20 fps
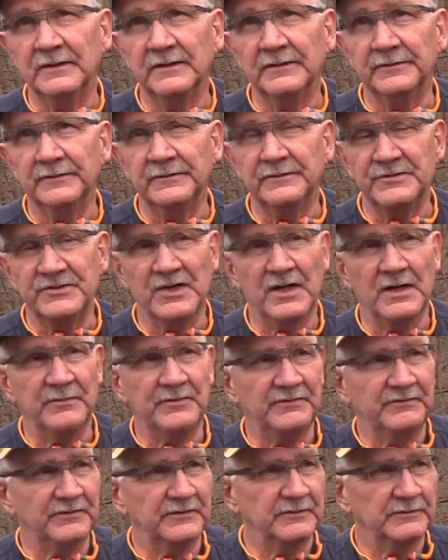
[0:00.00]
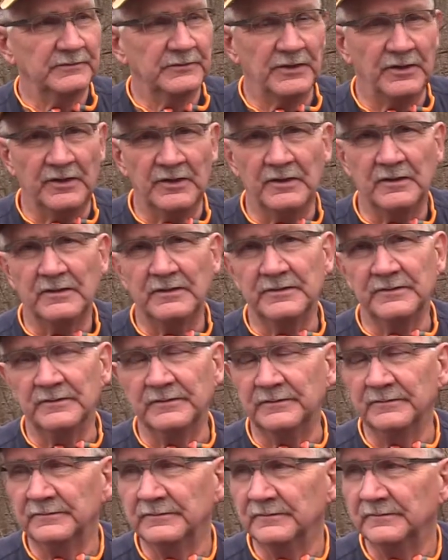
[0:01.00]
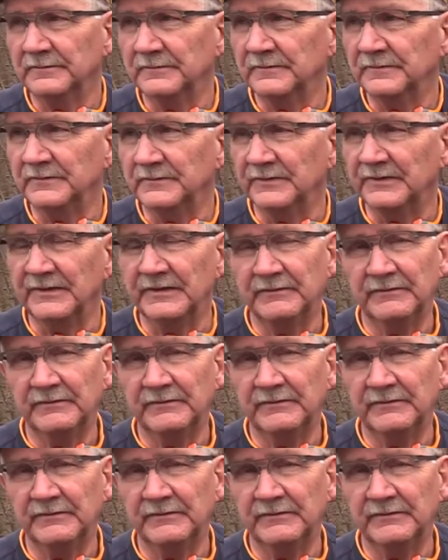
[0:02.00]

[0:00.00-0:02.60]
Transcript: You're shopping for cars or whatever.